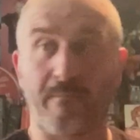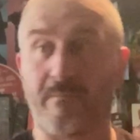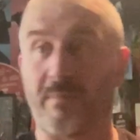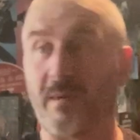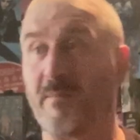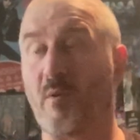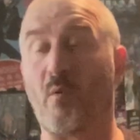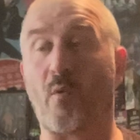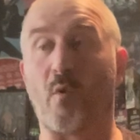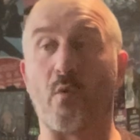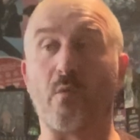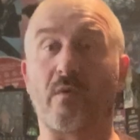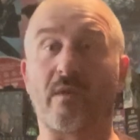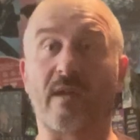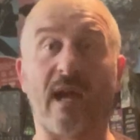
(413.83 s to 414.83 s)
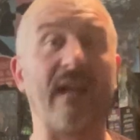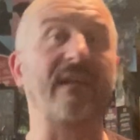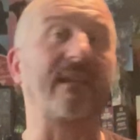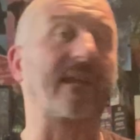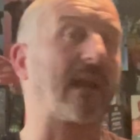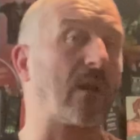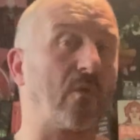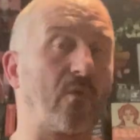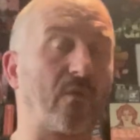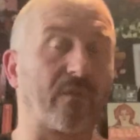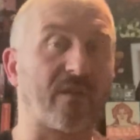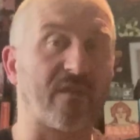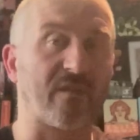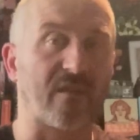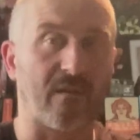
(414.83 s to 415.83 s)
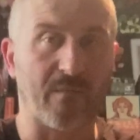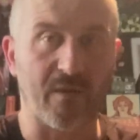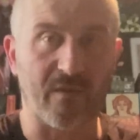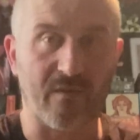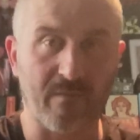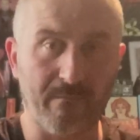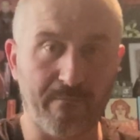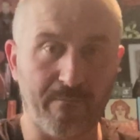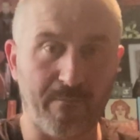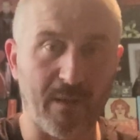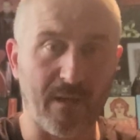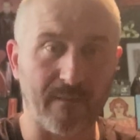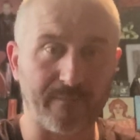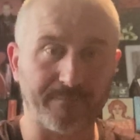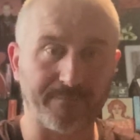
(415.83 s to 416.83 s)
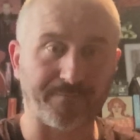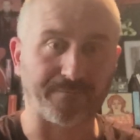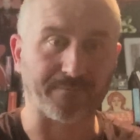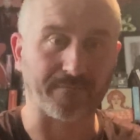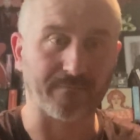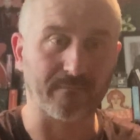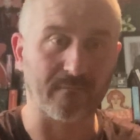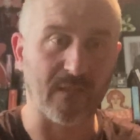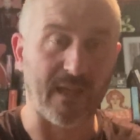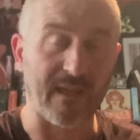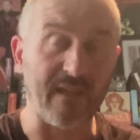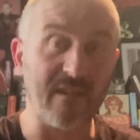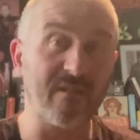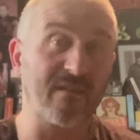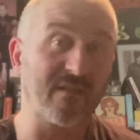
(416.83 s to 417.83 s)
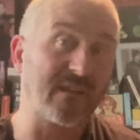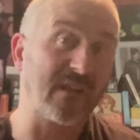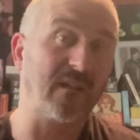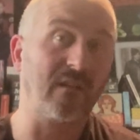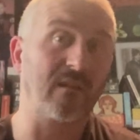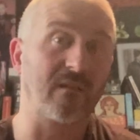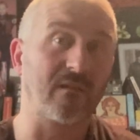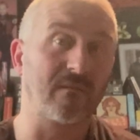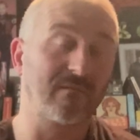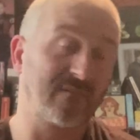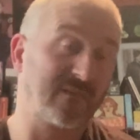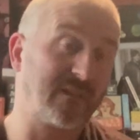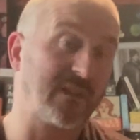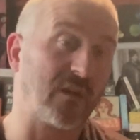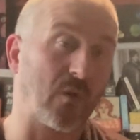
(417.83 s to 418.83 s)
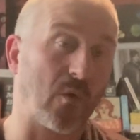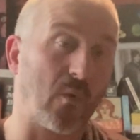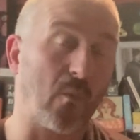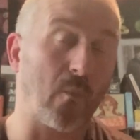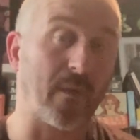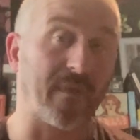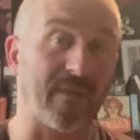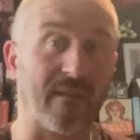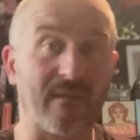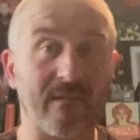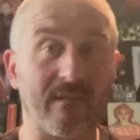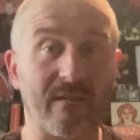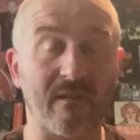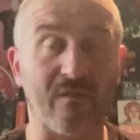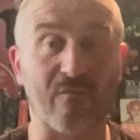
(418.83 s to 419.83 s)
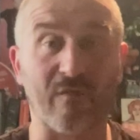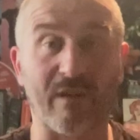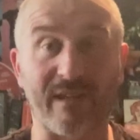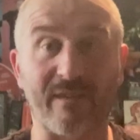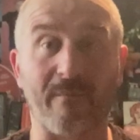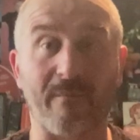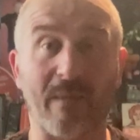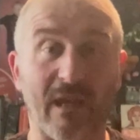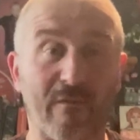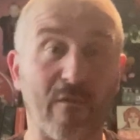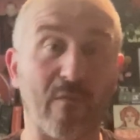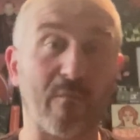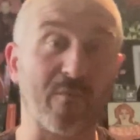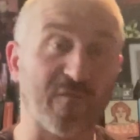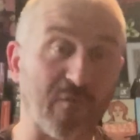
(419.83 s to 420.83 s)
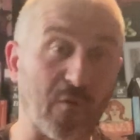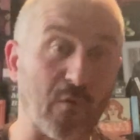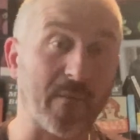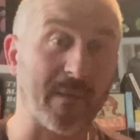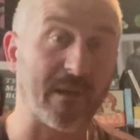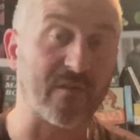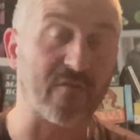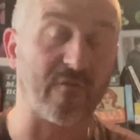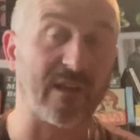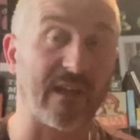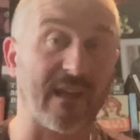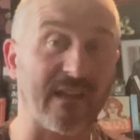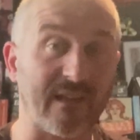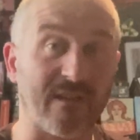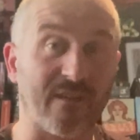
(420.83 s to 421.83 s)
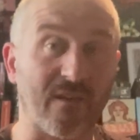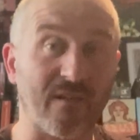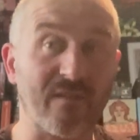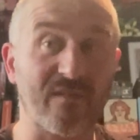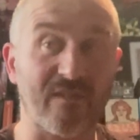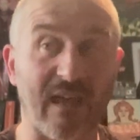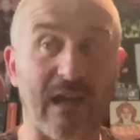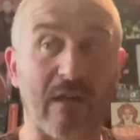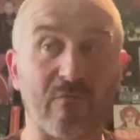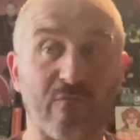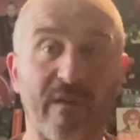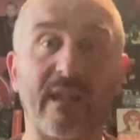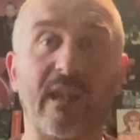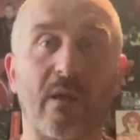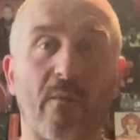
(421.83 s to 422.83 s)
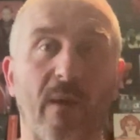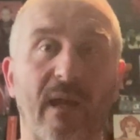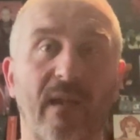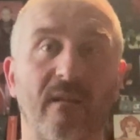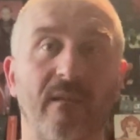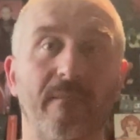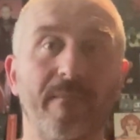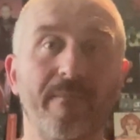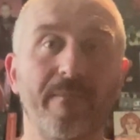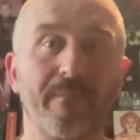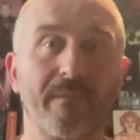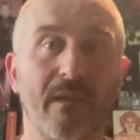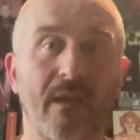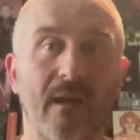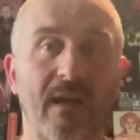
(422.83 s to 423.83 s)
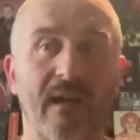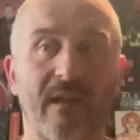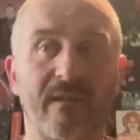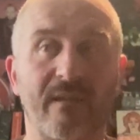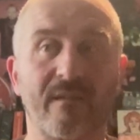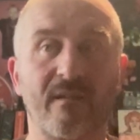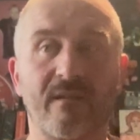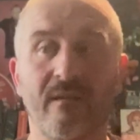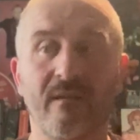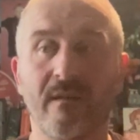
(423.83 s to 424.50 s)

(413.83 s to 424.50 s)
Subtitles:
people who can't get along to cinemas, but he's still, you know, within his right to make films for the big screen, and he does that really well. And